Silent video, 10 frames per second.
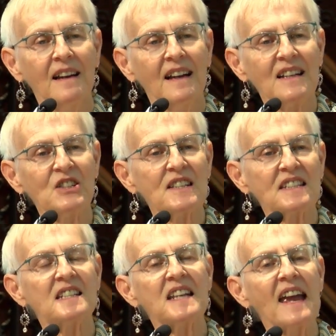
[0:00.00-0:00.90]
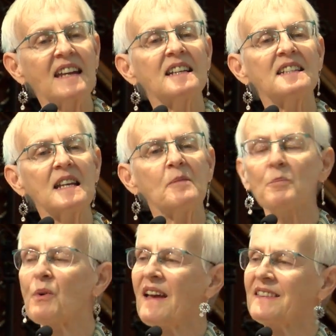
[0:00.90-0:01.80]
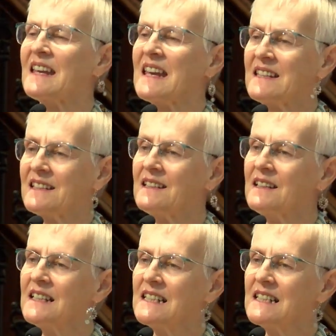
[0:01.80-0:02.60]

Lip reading: And just to take a deep breath in